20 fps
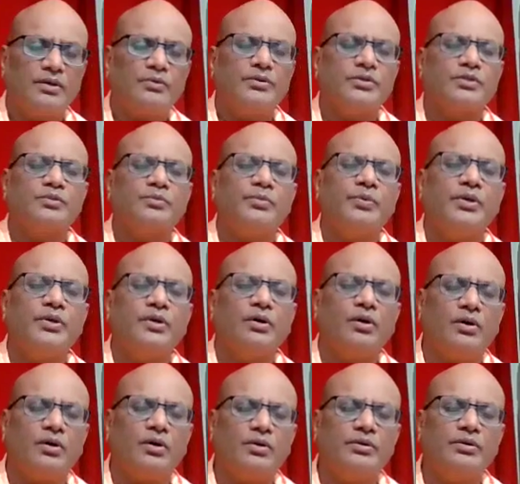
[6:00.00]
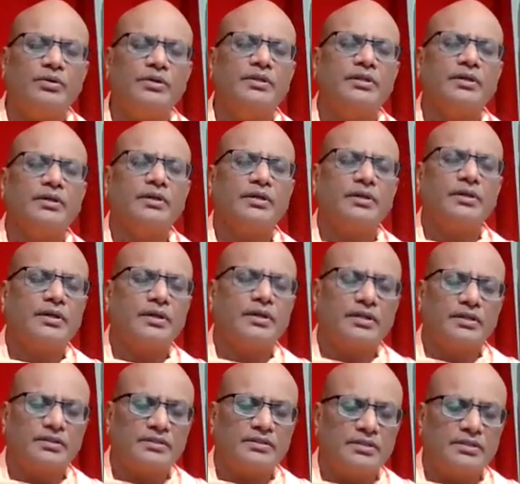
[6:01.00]
who is beyond
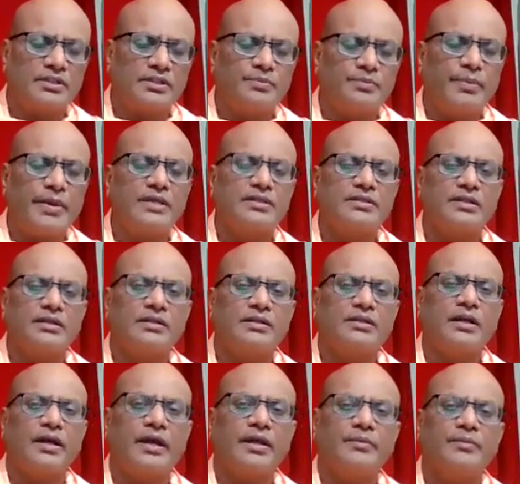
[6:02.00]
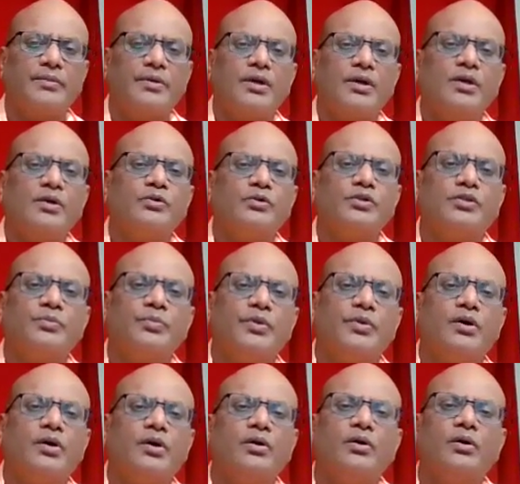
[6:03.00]
the space and time, who is
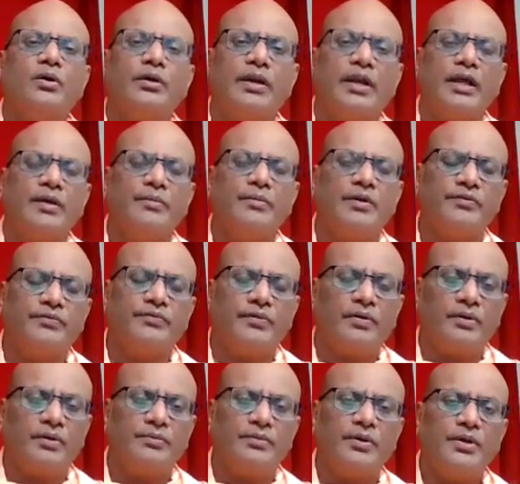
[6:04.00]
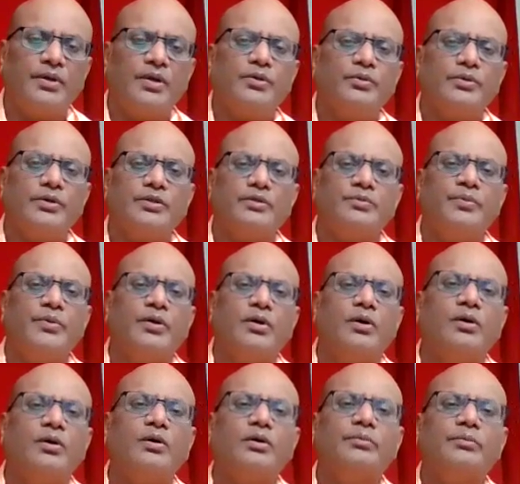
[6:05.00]
beyond name and form, who is
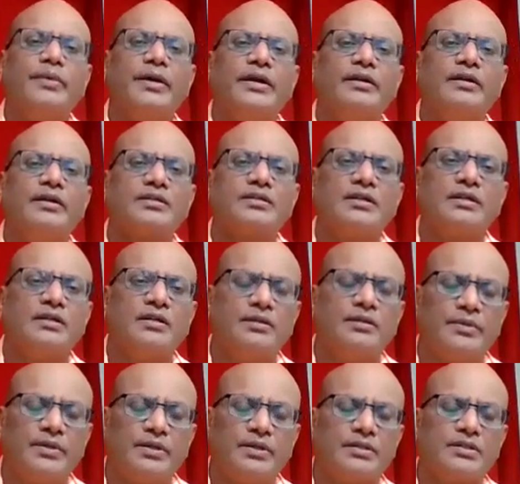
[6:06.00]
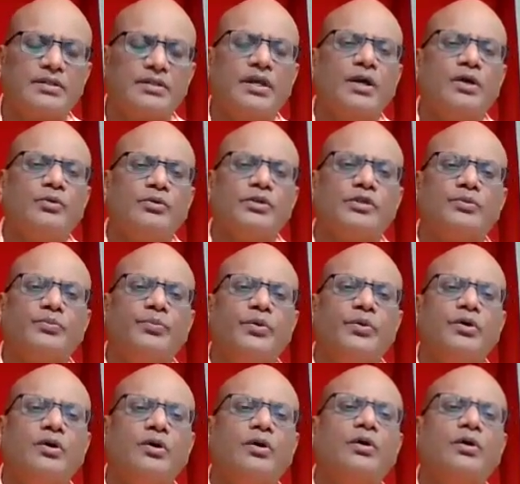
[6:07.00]
beyond merits and demerits, who is
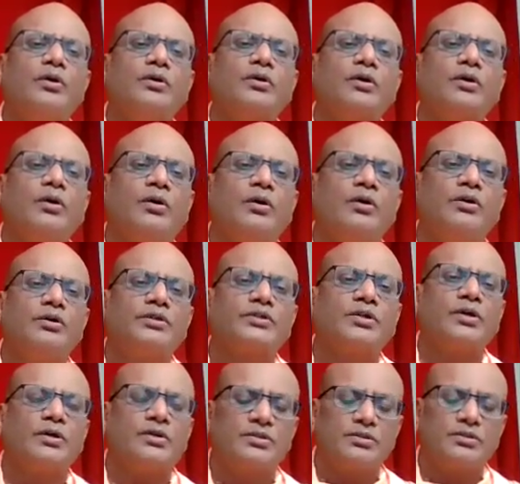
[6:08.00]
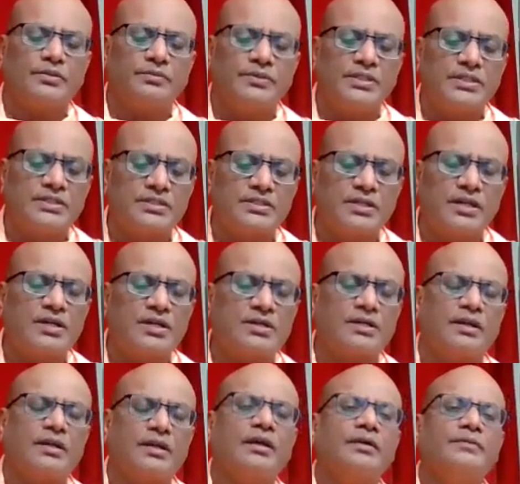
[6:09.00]
beyond all sorts of
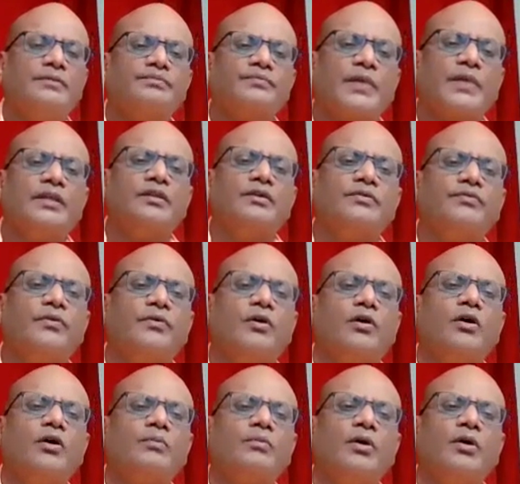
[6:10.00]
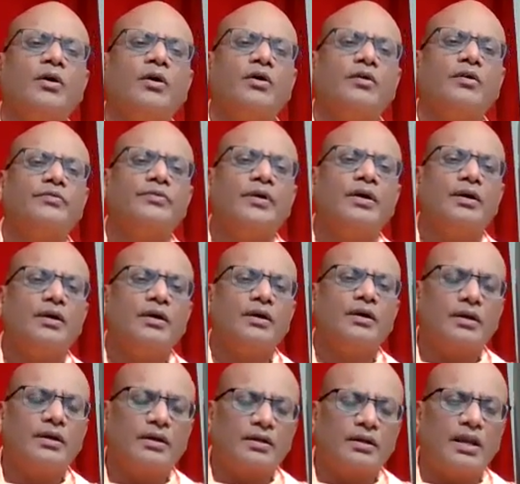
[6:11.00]
distinction in the form of
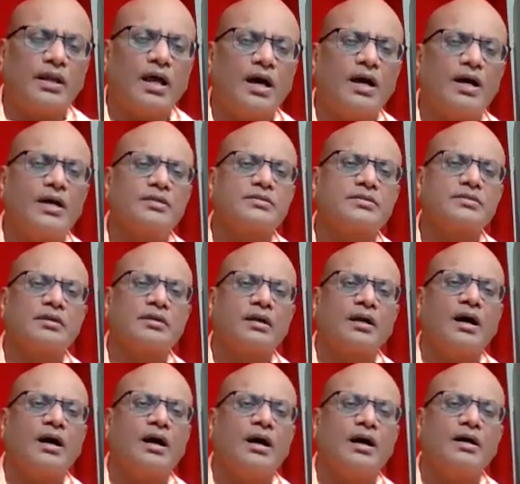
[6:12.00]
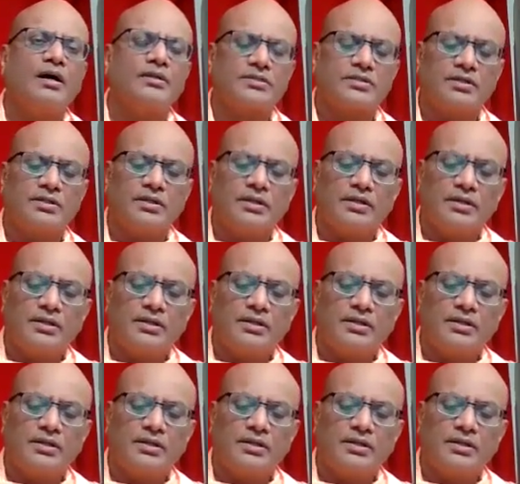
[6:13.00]
class, caste